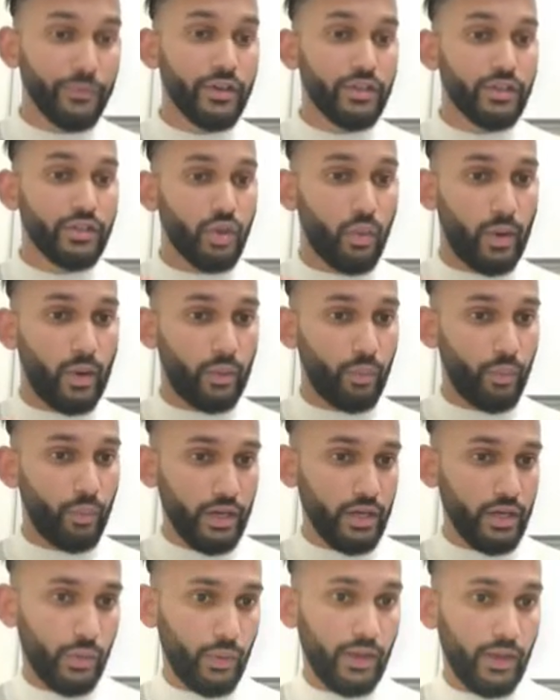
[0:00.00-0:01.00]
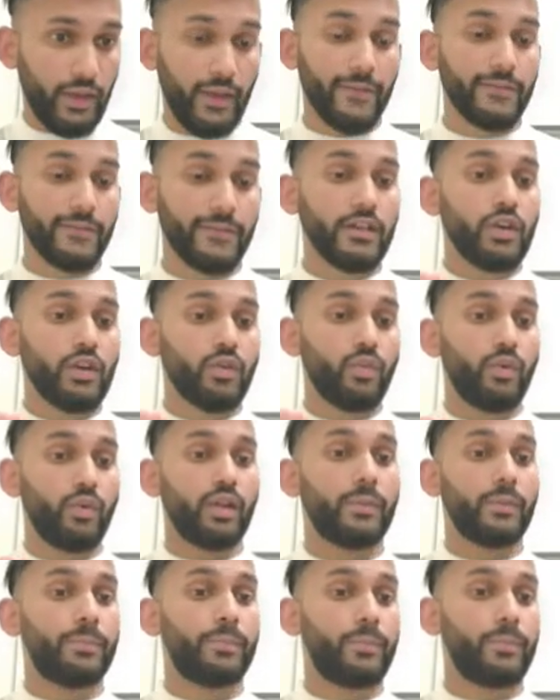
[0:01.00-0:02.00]
So what we do is
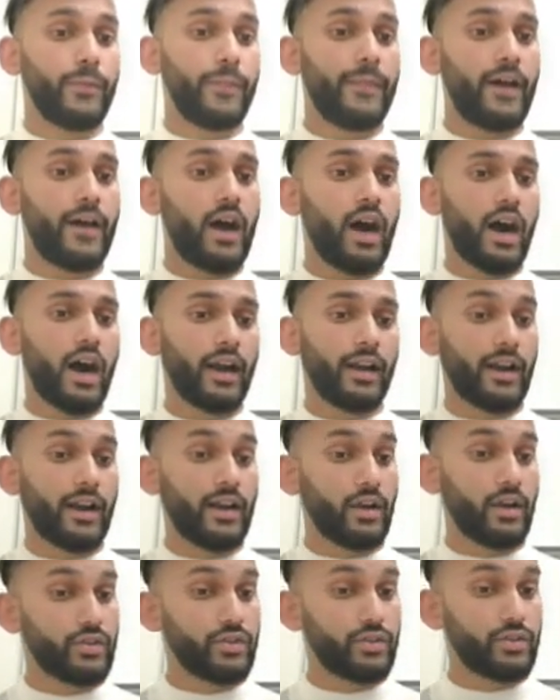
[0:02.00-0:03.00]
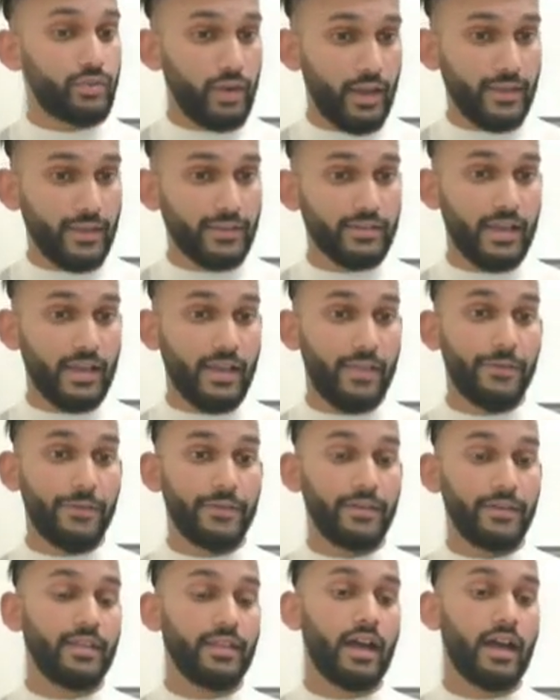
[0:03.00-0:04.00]
we'll put the heart under stress and see